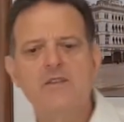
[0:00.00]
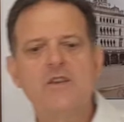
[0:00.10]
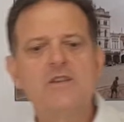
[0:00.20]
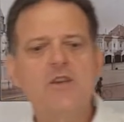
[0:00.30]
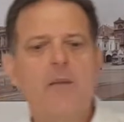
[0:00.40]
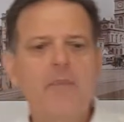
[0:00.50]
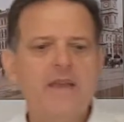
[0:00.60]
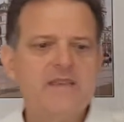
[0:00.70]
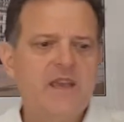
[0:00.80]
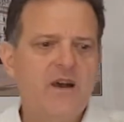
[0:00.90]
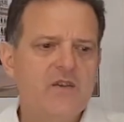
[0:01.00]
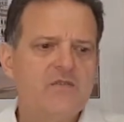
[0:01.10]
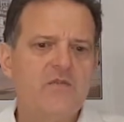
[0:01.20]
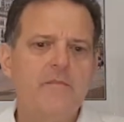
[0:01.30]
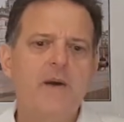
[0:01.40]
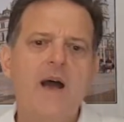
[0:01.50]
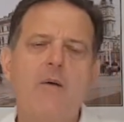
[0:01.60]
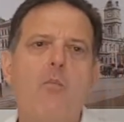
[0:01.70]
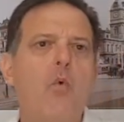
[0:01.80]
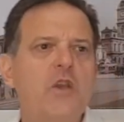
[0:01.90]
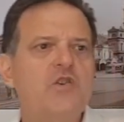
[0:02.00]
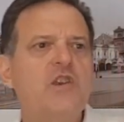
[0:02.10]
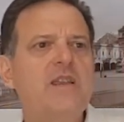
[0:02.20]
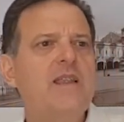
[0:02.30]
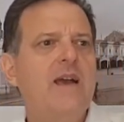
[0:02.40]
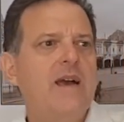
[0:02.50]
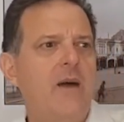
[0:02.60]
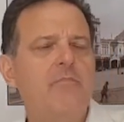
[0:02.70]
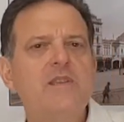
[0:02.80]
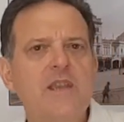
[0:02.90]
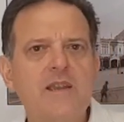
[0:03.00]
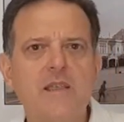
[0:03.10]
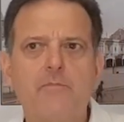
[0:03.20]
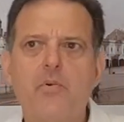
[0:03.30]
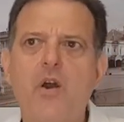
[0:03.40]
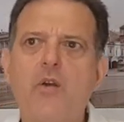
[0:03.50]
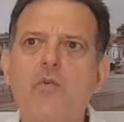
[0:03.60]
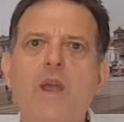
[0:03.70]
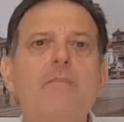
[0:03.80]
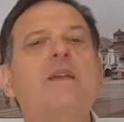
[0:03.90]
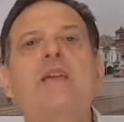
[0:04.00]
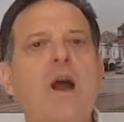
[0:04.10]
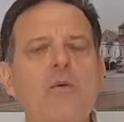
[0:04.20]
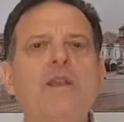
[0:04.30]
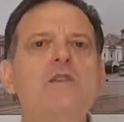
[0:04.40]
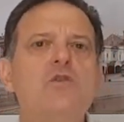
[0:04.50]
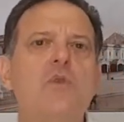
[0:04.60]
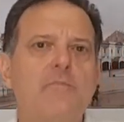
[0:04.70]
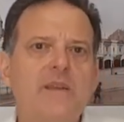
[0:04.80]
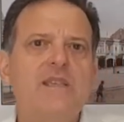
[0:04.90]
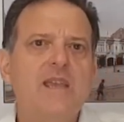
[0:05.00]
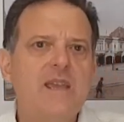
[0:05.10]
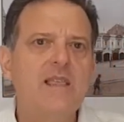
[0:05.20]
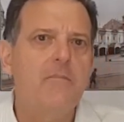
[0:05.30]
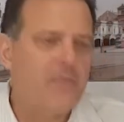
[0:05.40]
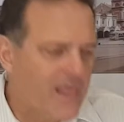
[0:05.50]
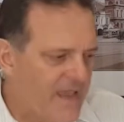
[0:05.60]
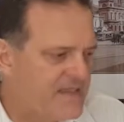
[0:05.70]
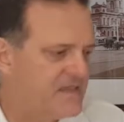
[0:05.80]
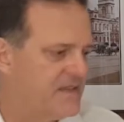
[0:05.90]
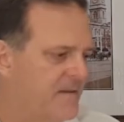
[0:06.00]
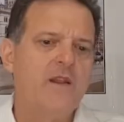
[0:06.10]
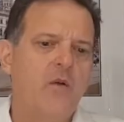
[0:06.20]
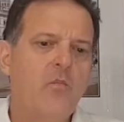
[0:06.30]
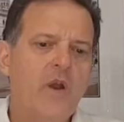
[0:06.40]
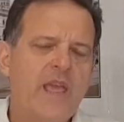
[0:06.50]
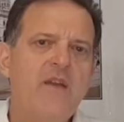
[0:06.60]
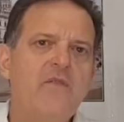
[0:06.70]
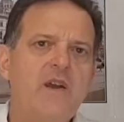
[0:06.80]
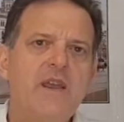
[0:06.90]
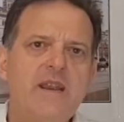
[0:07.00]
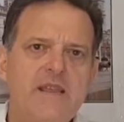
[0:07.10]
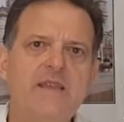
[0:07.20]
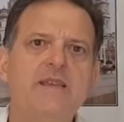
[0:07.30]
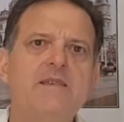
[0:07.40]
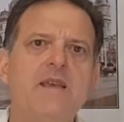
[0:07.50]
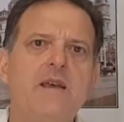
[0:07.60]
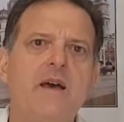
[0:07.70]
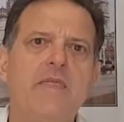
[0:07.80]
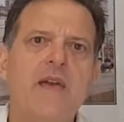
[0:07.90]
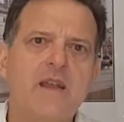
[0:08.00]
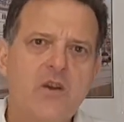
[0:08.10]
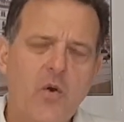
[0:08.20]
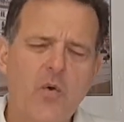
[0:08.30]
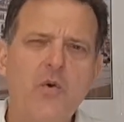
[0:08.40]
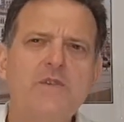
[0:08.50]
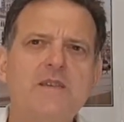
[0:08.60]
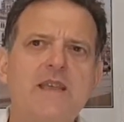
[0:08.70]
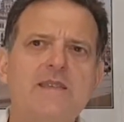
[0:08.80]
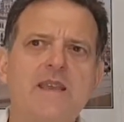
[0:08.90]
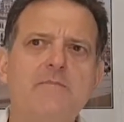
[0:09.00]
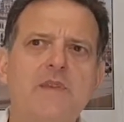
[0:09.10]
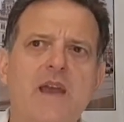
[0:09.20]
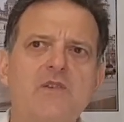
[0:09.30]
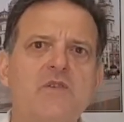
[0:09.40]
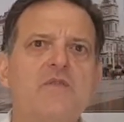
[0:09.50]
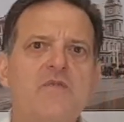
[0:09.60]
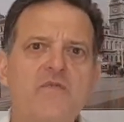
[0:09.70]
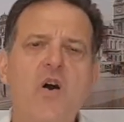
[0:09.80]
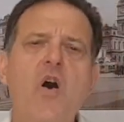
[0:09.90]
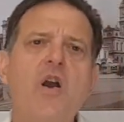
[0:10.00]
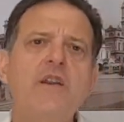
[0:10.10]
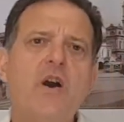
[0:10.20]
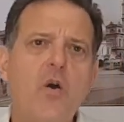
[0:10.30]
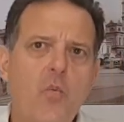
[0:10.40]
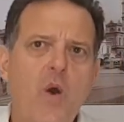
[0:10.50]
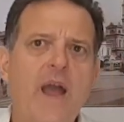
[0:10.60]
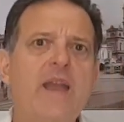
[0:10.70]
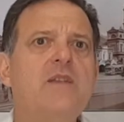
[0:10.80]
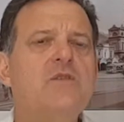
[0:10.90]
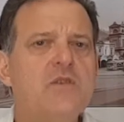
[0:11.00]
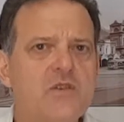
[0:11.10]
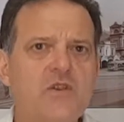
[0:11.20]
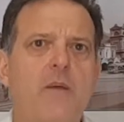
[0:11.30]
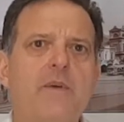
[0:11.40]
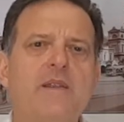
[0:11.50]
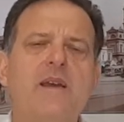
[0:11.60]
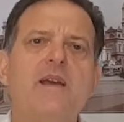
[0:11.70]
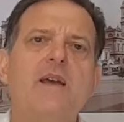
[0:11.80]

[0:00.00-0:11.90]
to stop ourselves from watching a particular program, going to a particular place, you know, whatever it is that causes that temptation, find a way to stop it.